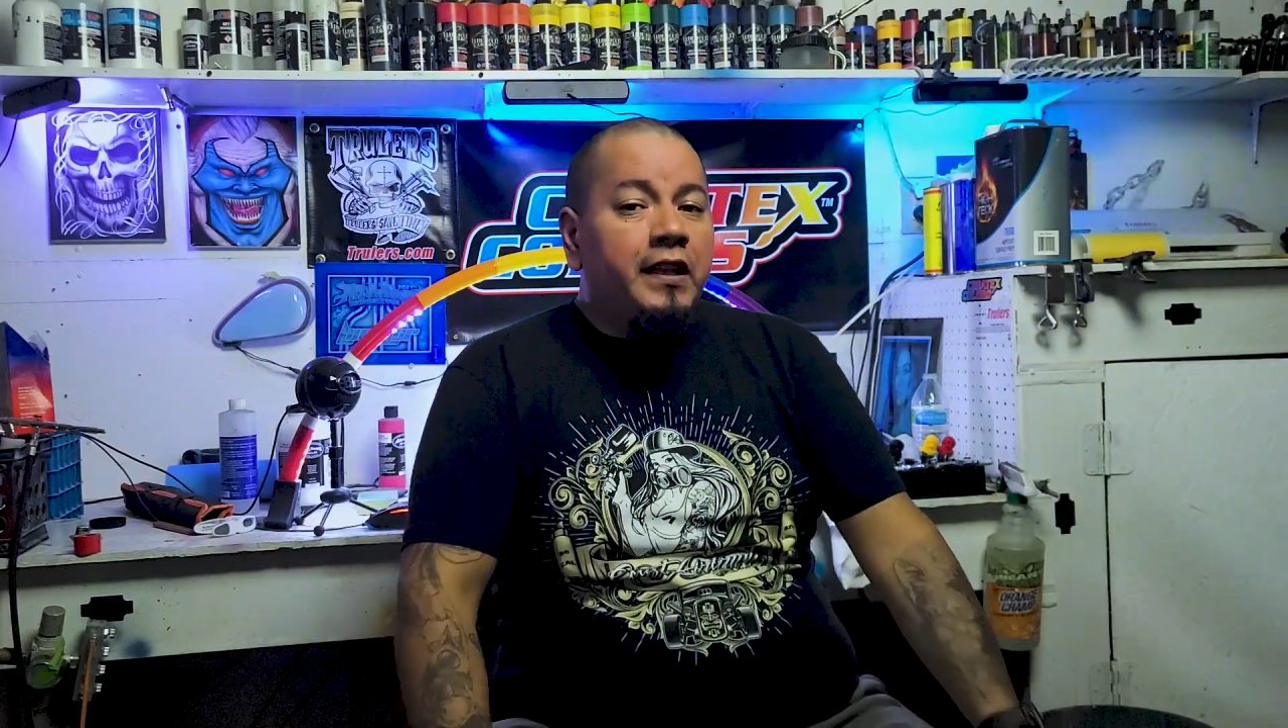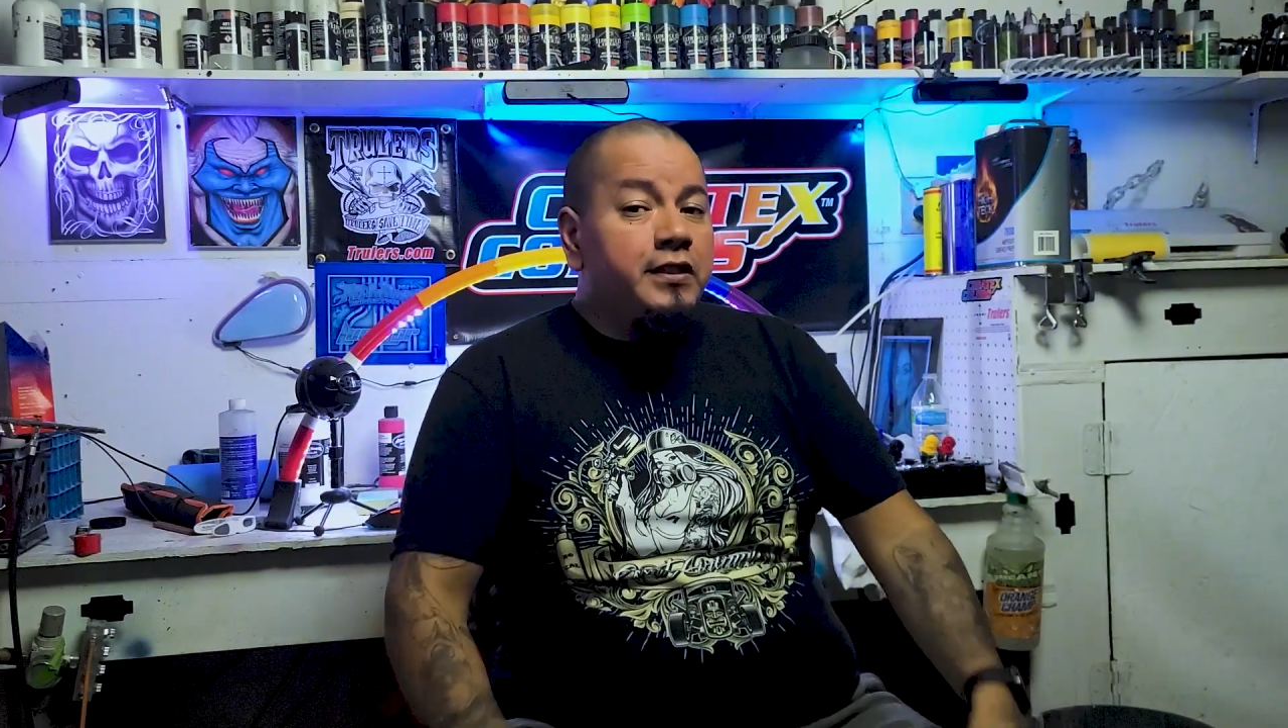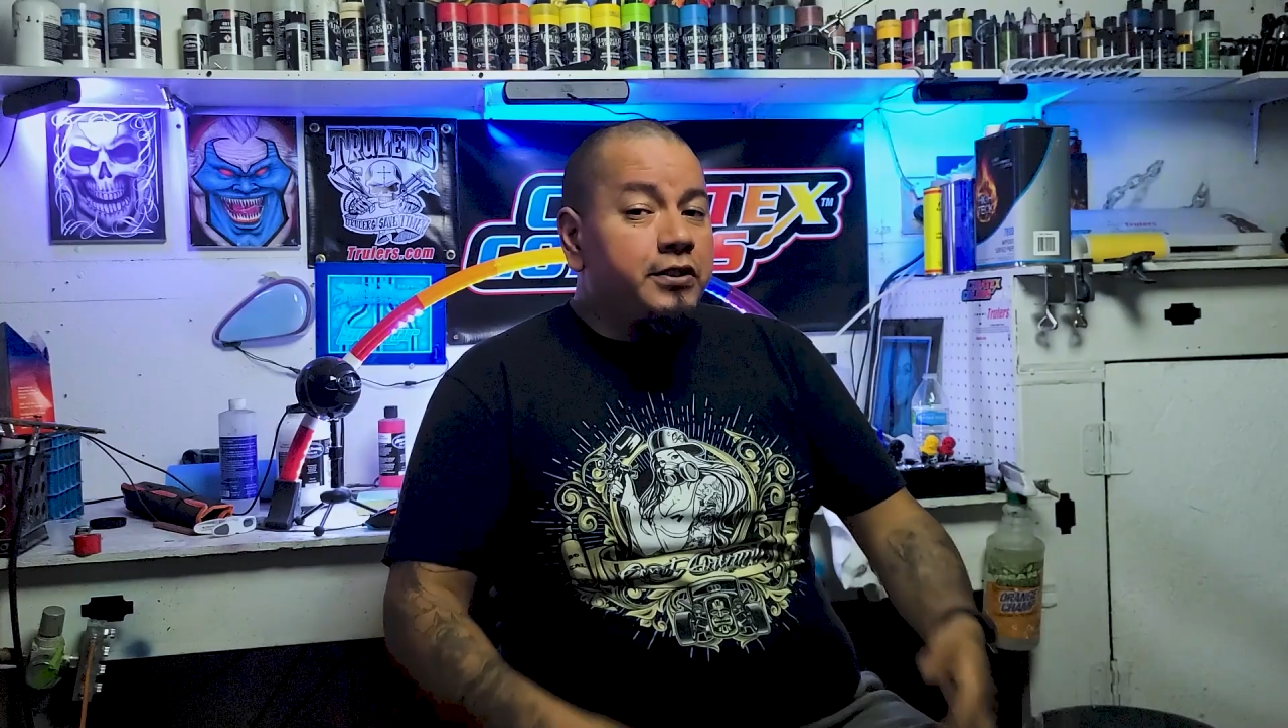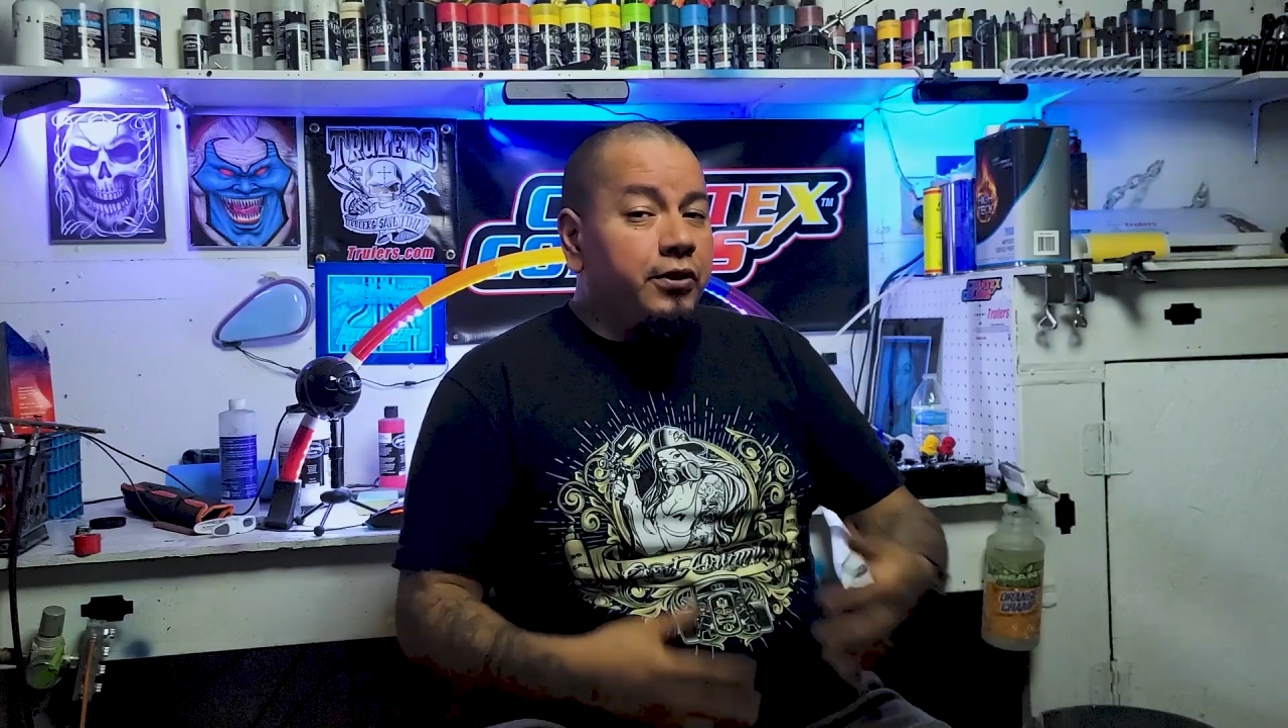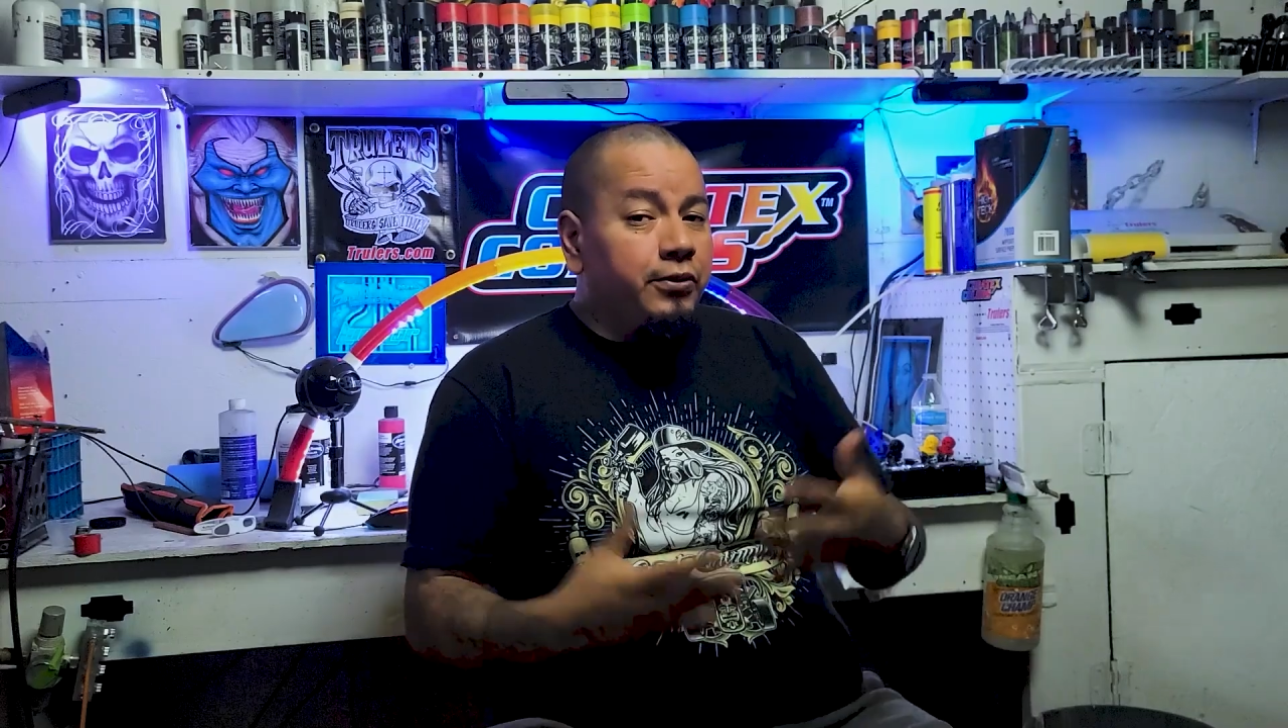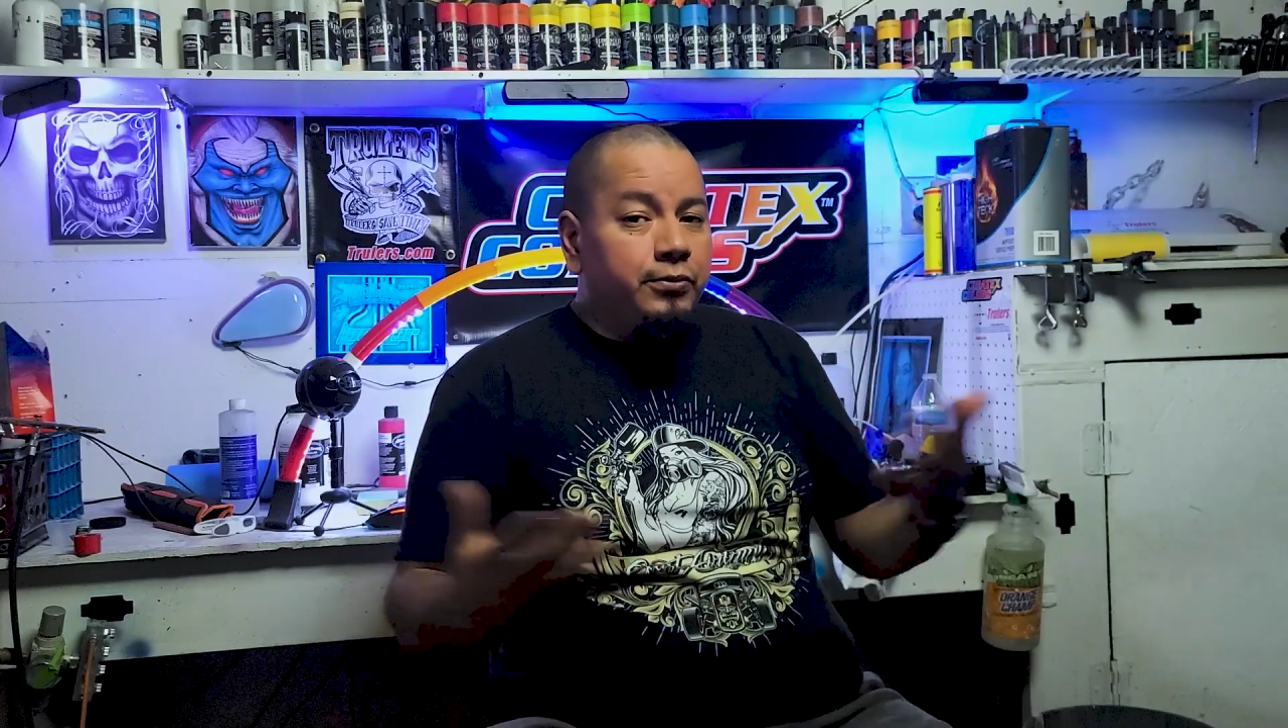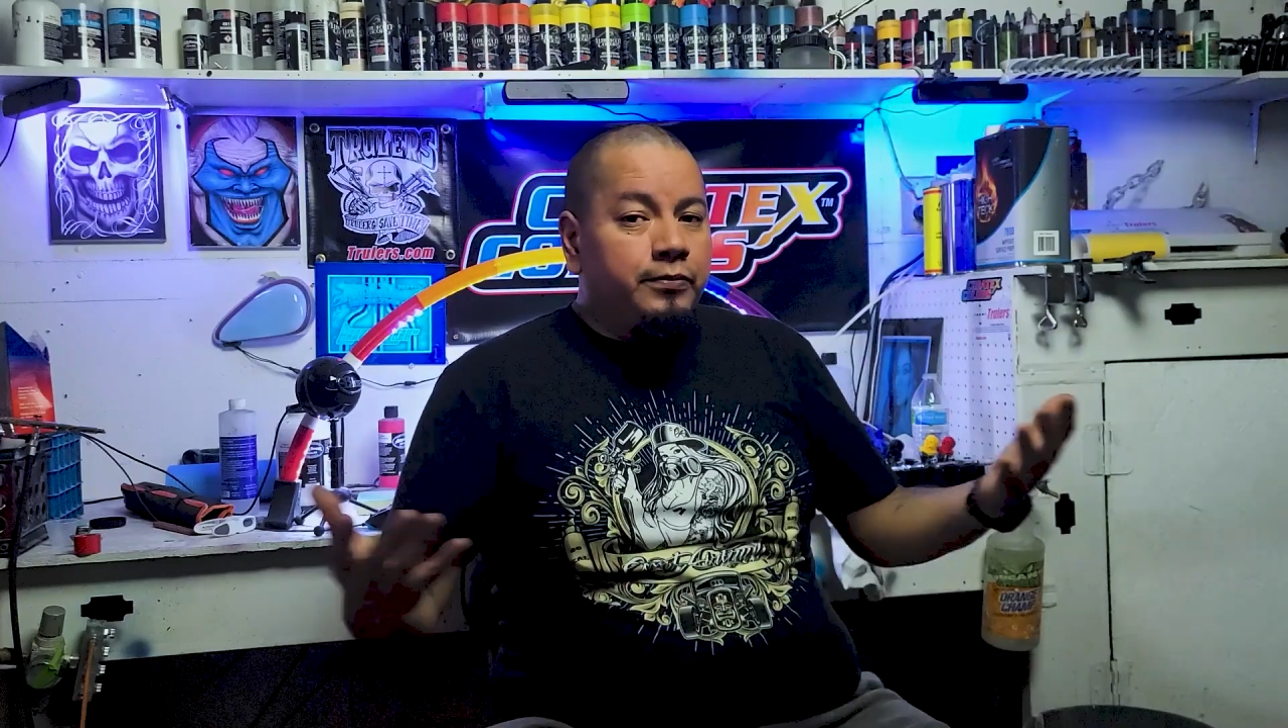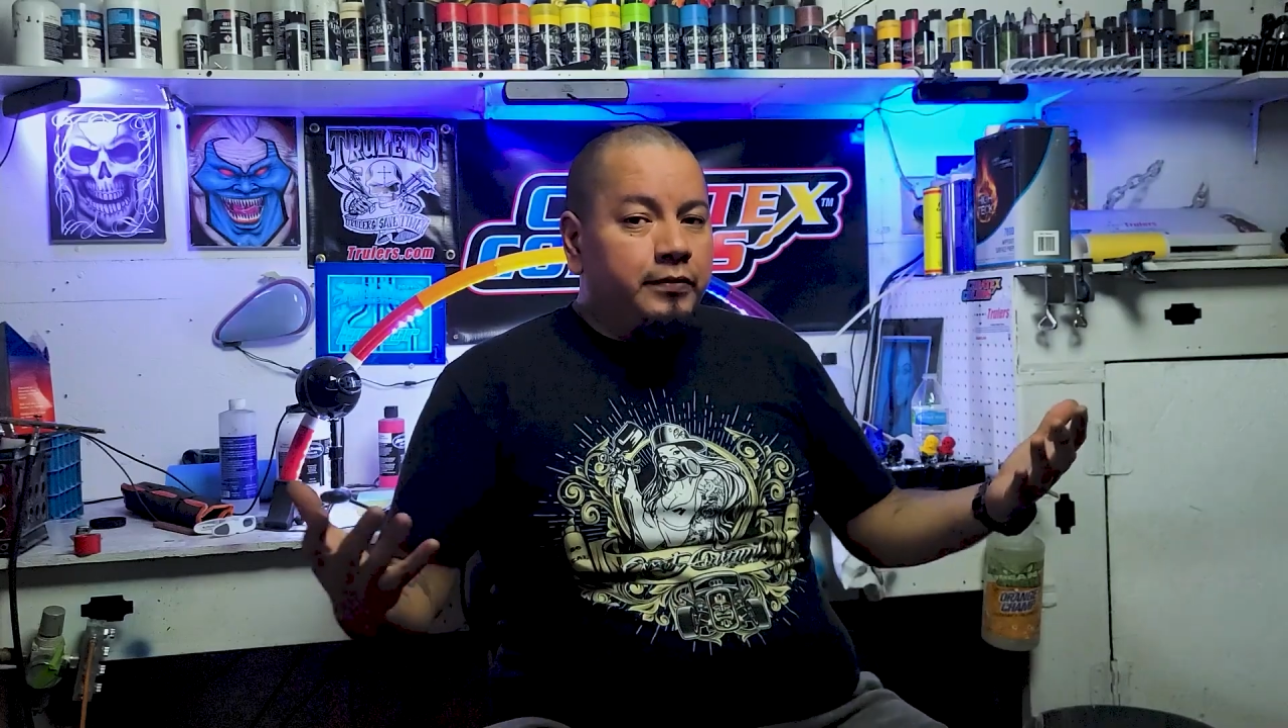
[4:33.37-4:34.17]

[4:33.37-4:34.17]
So